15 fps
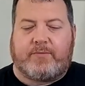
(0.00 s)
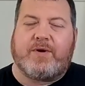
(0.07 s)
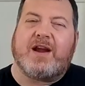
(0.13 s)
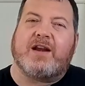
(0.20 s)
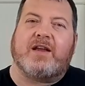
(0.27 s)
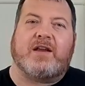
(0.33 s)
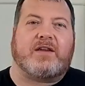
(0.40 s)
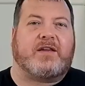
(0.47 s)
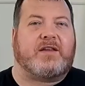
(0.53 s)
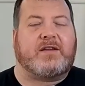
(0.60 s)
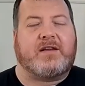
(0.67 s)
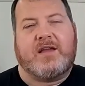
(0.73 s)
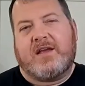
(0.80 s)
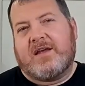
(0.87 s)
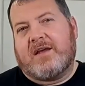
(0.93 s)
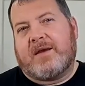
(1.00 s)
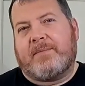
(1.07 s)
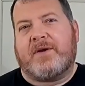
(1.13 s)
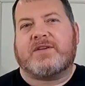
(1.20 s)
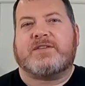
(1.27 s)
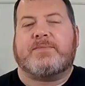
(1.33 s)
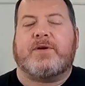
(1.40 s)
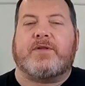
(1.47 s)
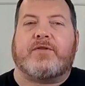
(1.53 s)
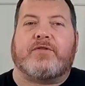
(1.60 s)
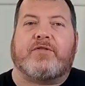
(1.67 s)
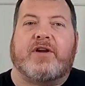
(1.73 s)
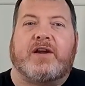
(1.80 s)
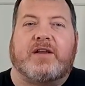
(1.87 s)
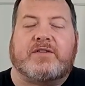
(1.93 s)
red onion, amongst some other
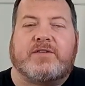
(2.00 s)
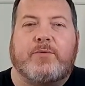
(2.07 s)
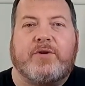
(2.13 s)
ingredients.